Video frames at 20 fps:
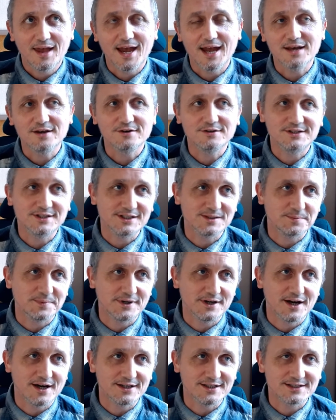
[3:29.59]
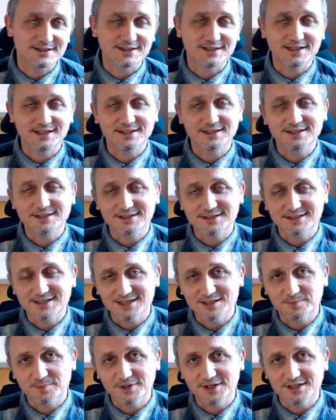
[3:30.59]
and you see the banana skin and you see
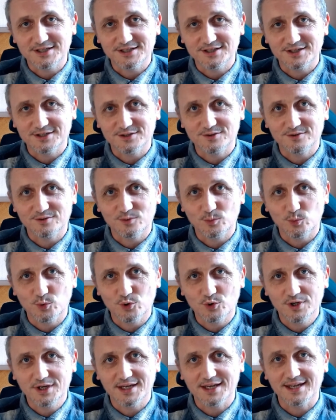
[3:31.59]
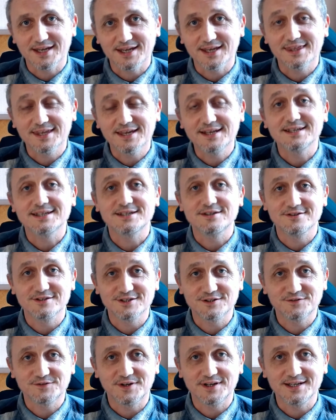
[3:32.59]
the person walking, then it's not
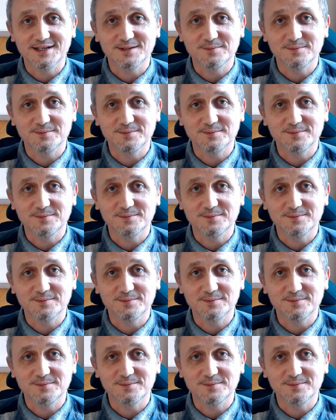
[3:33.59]
as funny.